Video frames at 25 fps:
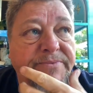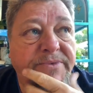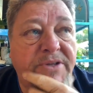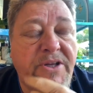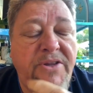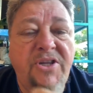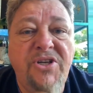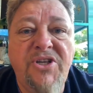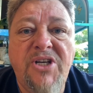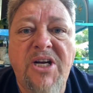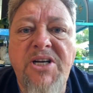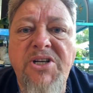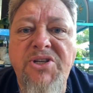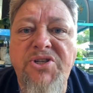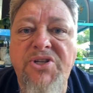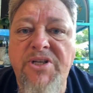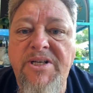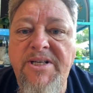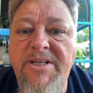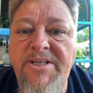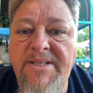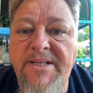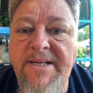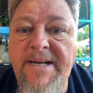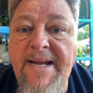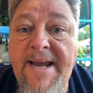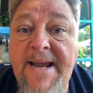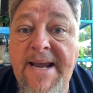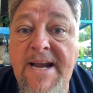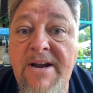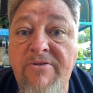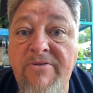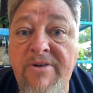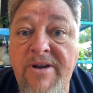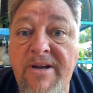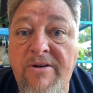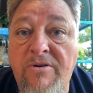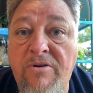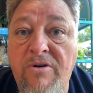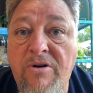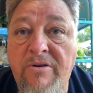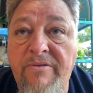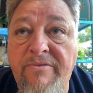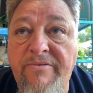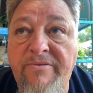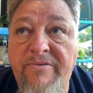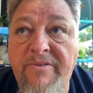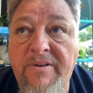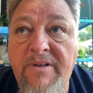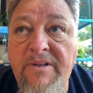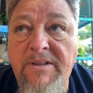So the junction is an area of